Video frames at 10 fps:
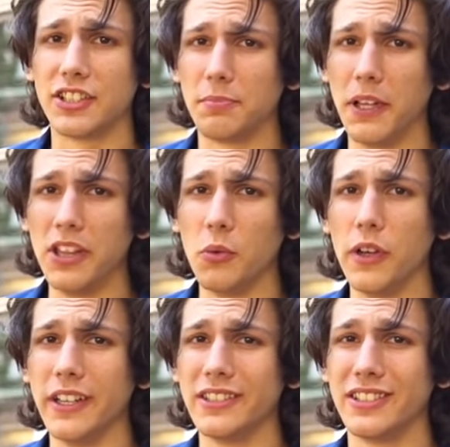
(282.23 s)
spin the
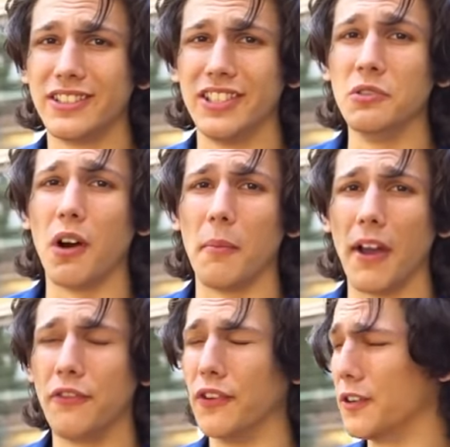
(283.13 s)
wheel to see what
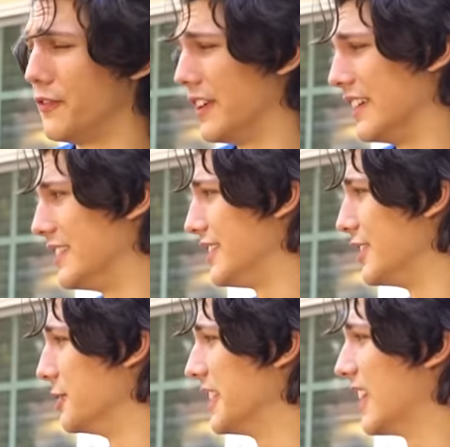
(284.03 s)
my forfeit is.
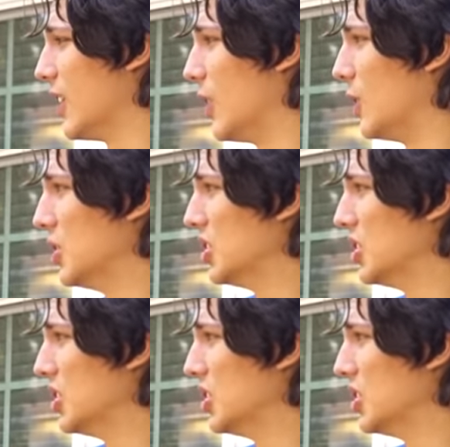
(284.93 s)
Here we go.